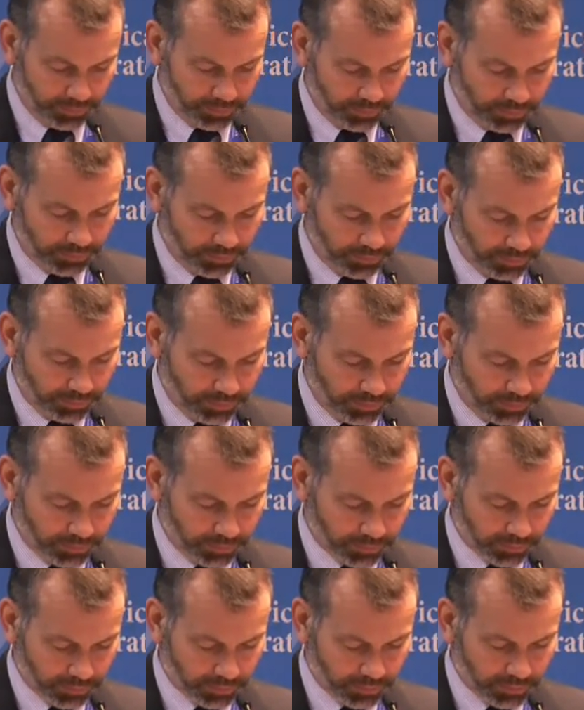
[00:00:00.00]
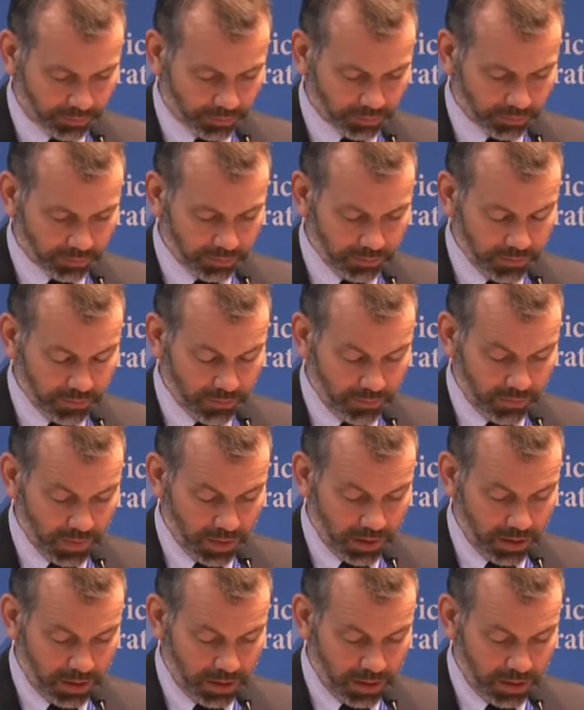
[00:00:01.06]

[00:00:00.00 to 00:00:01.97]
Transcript: (silence)